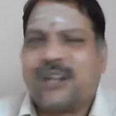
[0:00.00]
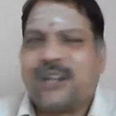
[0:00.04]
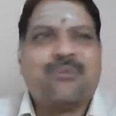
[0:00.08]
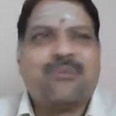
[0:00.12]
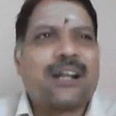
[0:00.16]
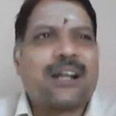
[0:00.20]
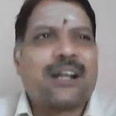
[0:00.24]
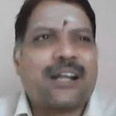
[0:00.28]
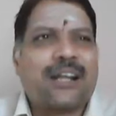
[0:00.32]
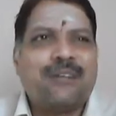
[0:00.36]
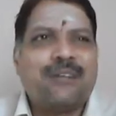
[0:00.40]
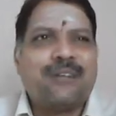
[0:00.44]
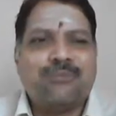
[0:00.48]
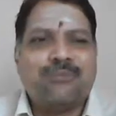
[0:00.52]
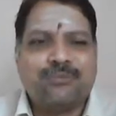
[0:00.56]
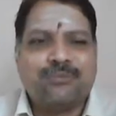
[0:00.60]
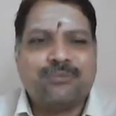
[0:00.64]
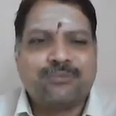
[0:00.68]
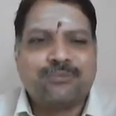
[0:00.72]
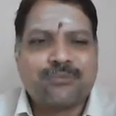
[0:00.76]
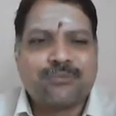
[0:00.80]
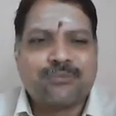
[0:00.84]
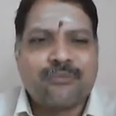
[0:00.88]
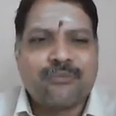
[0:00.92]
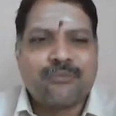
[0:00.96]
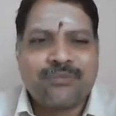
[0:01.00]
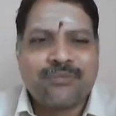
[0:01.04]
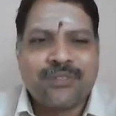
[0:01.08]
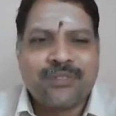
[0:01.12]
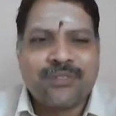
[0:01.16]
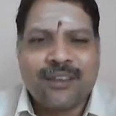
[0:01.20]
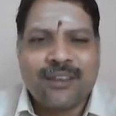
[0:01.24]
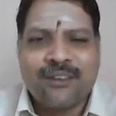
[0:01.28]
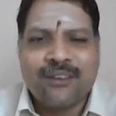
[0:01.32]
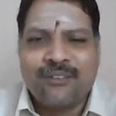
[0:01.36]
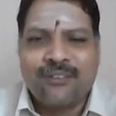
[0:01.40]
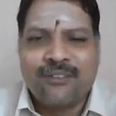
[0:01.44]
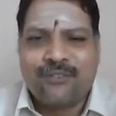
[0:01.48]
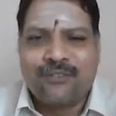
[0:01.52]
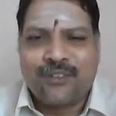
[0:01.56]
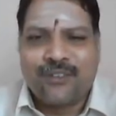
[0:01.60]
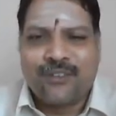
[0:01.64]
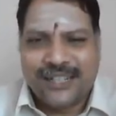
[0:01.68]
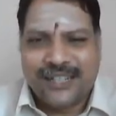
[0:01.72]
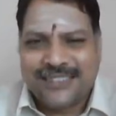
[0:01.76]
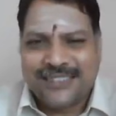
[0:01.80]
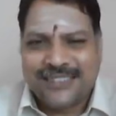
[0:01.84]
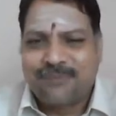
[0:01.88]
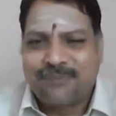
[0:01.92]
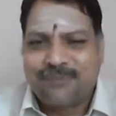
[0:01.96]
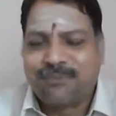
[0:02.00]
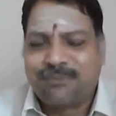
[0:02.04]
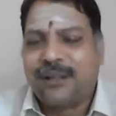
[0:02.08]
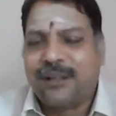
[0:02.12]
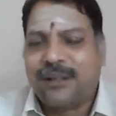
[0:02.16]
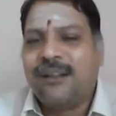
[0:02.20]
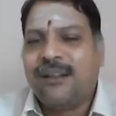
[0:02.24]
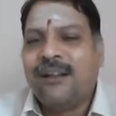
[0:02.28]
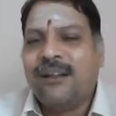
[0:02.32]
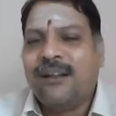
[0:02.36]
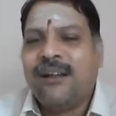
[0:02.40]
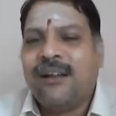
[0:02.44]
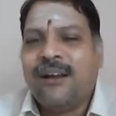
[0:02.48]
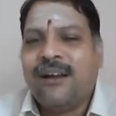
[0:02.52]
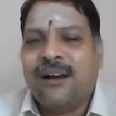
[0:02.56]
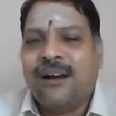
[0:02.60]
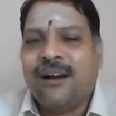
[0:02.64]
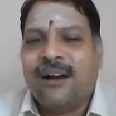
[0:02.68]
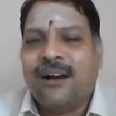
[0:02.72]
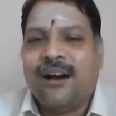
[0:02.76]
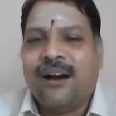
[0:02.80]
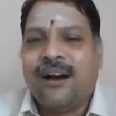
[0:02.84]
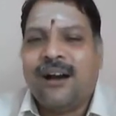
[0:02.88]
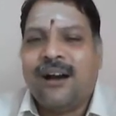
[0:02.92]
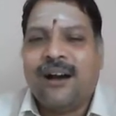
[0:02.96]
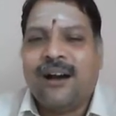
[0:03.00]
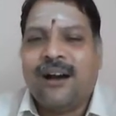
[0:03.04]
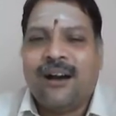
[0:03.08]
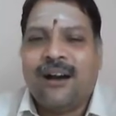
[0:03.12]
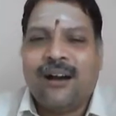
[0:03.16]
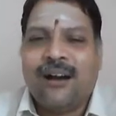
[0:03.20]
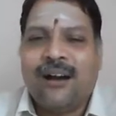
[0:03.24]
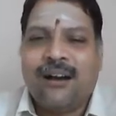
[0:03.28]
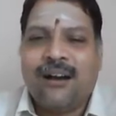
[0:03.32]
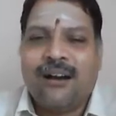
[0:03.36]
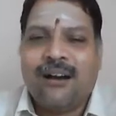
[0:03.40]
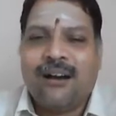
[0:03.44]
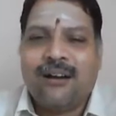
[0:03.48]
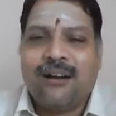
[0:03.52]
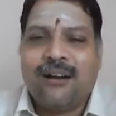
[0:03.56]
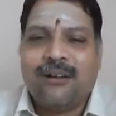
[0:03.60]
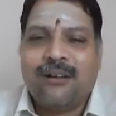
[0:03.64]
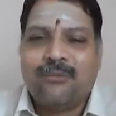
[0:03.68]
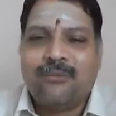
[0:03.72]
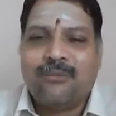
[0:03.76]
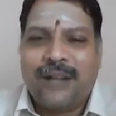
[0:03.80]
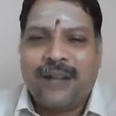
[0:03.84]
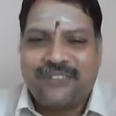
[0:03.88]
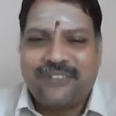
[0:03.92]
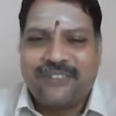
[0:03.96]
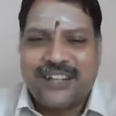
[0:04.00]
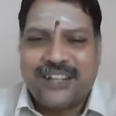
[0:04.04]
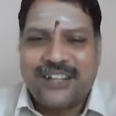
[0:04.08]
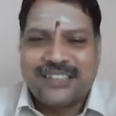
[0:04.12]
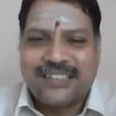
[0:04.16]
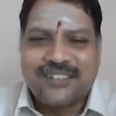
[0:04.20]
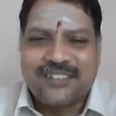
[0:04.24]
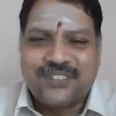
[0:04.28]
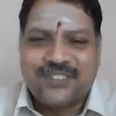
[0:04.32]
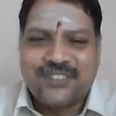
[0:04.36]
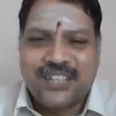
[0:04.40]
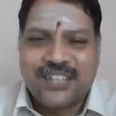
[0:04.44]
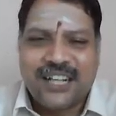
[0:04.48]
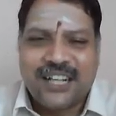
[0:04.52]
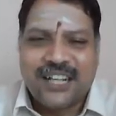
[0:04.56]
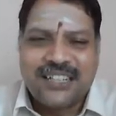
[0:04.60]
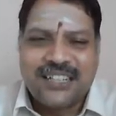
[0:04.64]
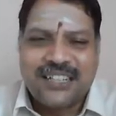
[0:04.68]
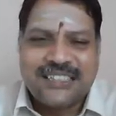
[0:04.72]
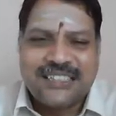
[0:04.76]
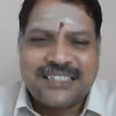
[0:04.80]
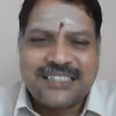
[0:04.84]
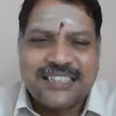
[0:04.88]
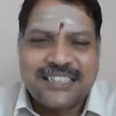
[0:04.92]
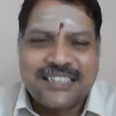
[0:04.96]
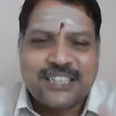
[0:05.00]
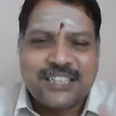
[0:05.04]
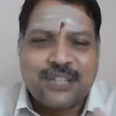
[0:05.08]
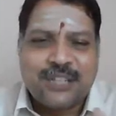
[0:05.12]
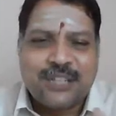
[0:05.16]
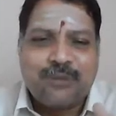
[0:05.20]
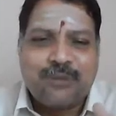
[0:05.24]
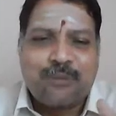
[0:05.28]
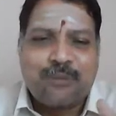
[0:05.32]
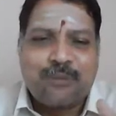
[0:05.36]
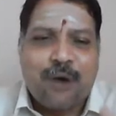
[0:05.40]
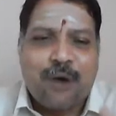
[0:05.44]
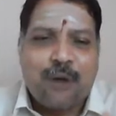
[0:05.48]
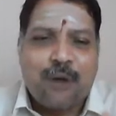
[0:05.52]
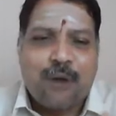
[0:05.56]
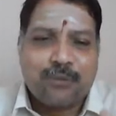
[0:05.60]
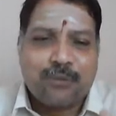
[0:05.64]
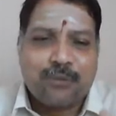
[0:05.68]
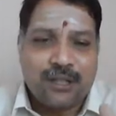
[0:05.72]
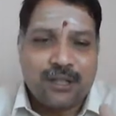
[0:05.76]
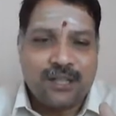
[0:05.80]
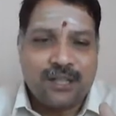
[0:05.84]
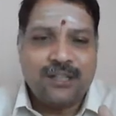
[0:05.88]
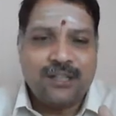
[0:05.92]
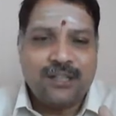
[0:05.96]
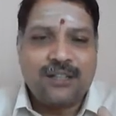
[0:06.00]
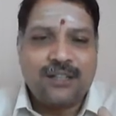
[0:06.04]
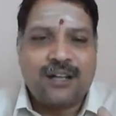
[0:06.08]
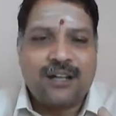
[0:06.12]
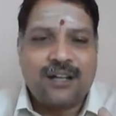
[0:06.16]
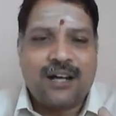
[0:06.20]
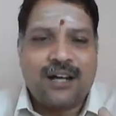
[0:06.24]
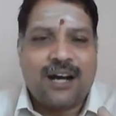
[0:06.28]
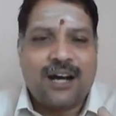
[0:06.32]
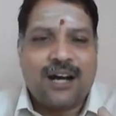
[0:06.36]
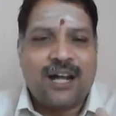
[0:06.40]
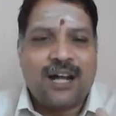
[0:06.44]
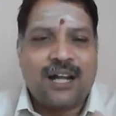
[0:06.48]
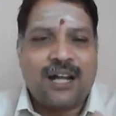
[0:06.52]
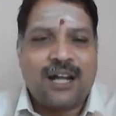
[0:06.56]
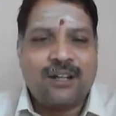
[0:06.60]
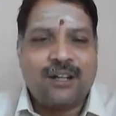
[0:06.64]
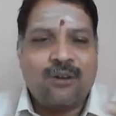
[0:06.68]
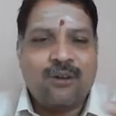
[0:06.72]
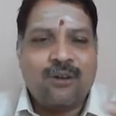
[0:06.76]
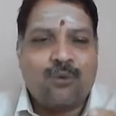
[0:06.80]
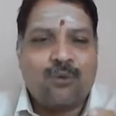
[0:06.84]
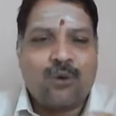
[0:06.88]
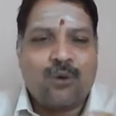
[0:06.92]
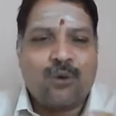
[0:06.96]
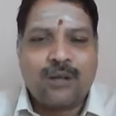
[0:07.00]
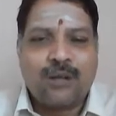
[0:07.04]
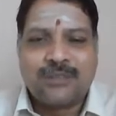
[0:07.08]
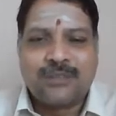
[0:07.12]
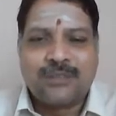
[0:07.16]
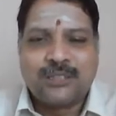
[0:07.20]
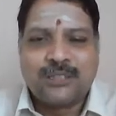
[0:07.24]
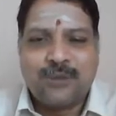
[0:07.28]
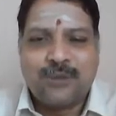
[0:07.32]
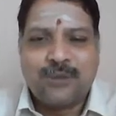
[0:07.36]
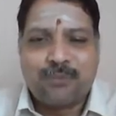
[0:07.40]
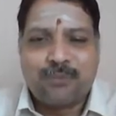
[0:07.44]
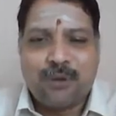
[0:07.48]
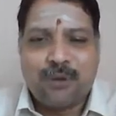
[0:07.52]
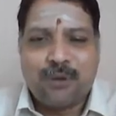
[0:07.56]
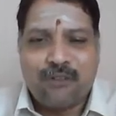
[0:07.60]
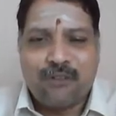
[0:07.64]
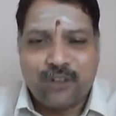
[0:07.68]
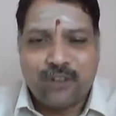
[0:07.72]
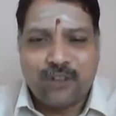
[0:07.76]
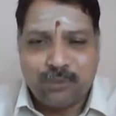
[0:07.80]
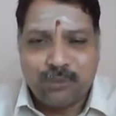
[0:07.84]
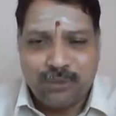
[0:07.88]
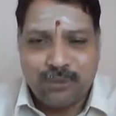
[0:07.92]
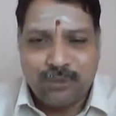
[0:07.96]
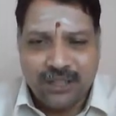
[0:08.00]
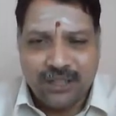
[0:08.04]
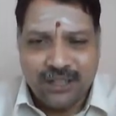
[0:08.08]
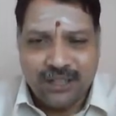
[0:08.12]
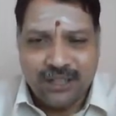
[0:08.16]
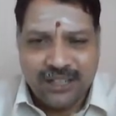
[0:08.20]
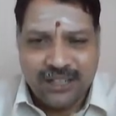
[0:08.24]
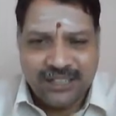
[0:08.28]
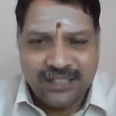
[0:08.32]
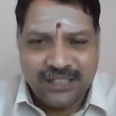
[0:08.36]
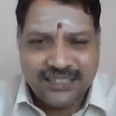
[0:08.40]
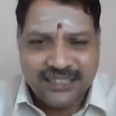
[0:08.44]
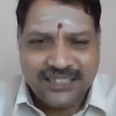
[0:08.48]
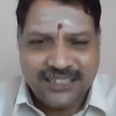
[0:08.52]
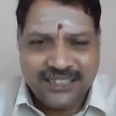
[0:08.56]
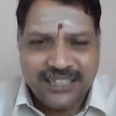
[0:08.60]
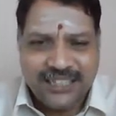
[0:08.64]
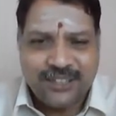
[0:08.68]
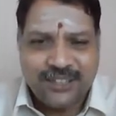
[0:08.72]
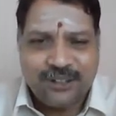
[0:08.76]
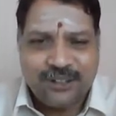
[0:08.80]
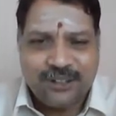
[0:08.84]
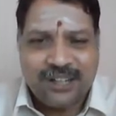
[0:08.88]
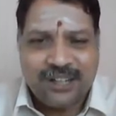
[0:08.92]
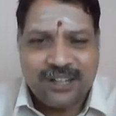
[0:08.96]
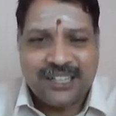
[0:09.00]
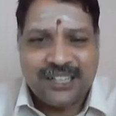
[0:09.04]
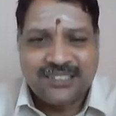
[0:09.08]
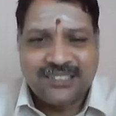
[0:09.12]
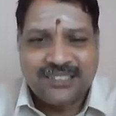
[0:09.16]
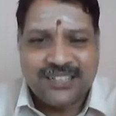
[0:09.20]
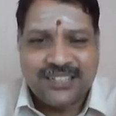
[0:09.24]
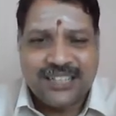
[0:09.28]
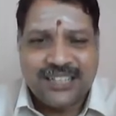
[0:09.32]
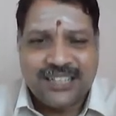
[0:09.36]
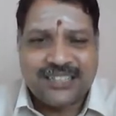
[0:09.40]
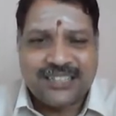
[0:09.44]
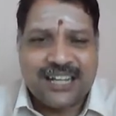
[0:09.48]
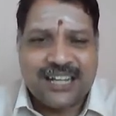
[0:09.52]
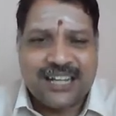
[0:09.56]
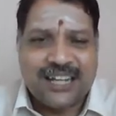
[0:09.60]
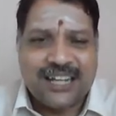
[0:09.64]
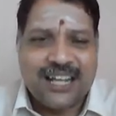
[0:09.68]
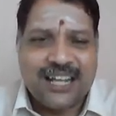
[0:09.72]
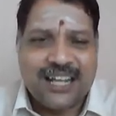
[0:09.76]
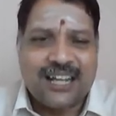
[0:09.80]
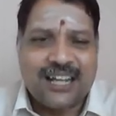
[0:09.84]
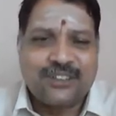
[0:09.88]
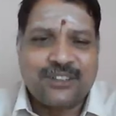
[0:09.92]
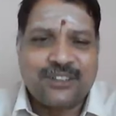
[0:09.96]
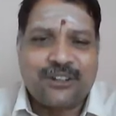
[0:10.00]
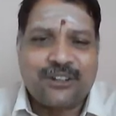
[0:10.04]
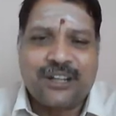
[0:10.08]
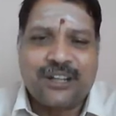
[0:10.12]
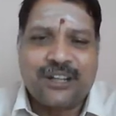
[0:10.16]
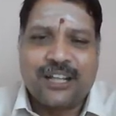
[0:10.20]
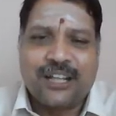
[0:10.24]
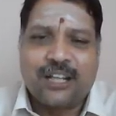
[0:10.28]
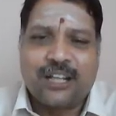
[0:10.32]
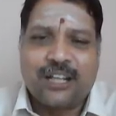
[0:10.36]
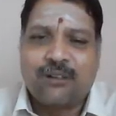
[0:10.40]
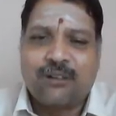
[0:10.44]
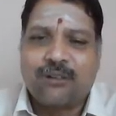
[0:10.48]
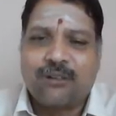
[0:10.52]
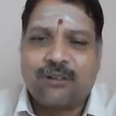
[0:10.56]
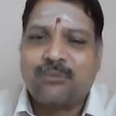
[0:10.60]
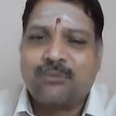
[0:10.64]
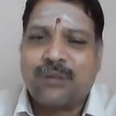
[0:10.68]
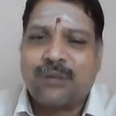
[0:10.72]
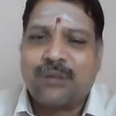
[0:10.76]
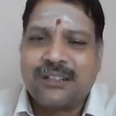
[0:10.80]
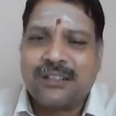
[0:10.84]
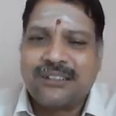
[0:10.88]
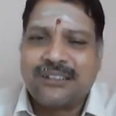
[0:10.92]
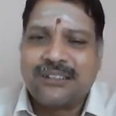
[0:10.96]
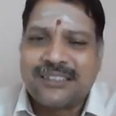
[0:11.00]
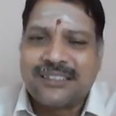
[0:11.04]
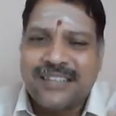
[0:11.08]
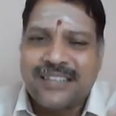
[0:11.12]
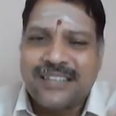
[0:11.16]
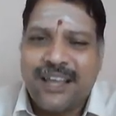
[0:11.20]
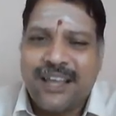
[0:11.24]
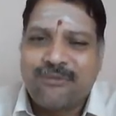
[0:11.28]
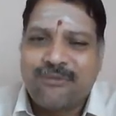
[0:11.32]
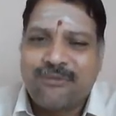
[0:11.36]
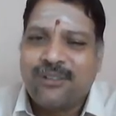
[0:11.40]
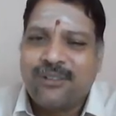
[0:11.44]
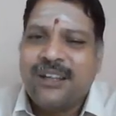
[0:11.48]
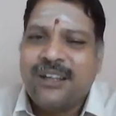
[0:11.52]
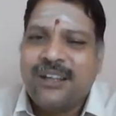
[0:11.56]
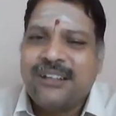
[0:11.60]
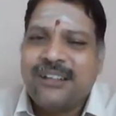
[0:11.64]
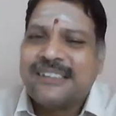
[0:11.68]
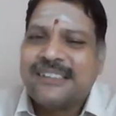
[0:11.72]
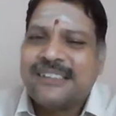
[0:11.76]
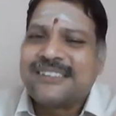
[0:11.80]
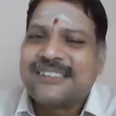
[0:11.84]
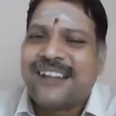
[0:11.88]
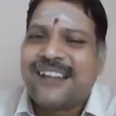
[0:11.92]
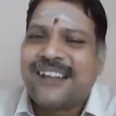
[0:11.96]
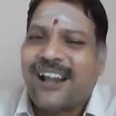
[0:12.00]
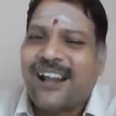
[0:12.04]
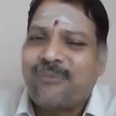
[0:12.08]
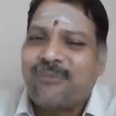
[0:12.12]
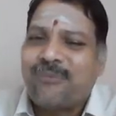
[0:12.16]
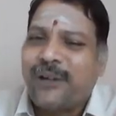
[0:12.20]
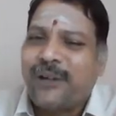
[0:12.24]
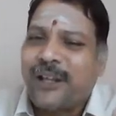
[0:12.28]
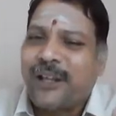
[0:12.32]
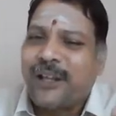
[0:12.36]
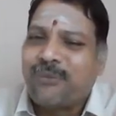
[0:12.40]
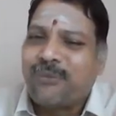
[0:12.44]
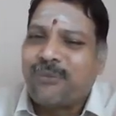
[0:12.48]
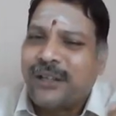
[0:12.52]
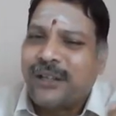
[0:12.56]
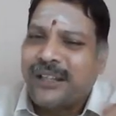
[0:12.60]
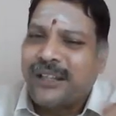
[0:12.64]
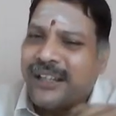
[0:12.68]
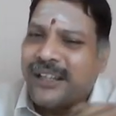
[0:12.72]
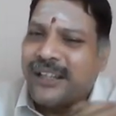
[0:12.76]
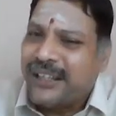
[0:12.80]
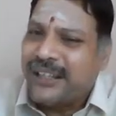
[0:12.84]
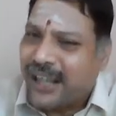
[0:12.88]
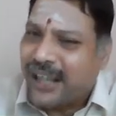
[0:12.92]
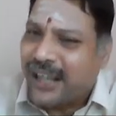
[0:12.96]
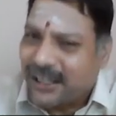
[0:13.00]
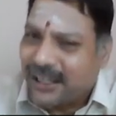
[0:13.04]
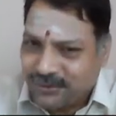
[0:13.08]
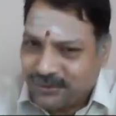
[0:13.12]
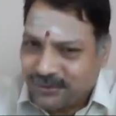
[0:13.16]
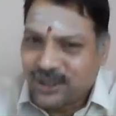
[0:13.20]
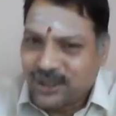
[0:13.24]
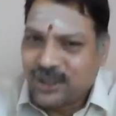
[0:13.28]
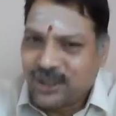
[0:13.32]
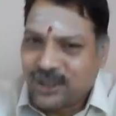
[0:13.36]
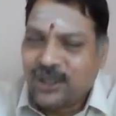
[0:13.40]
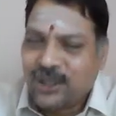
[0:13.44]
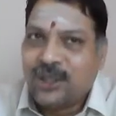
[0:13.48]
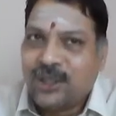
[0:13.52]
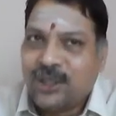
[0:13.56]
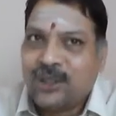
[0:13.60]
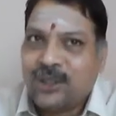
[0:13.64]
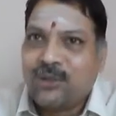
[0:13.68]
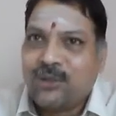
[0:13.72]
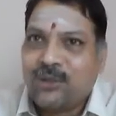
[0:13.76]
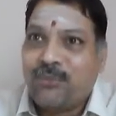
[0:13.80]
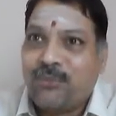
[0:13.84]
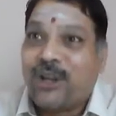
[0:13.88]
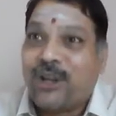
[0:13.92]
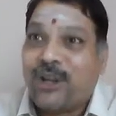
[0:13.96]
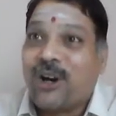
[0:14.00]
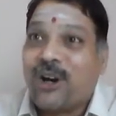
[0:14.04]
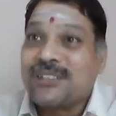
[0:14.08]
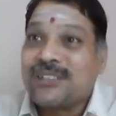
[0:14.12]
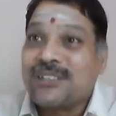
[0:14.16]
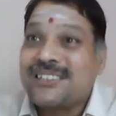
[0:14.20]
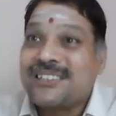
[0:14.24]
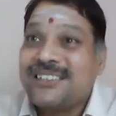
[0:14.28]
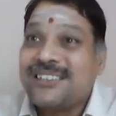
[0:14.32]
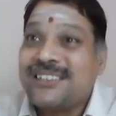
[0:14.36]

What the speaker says: market. For example, breakfast of cereal is extremely popular, and one must be profitable industry in United States, Canada, and United Kingdom. But the same is not applicable in India, because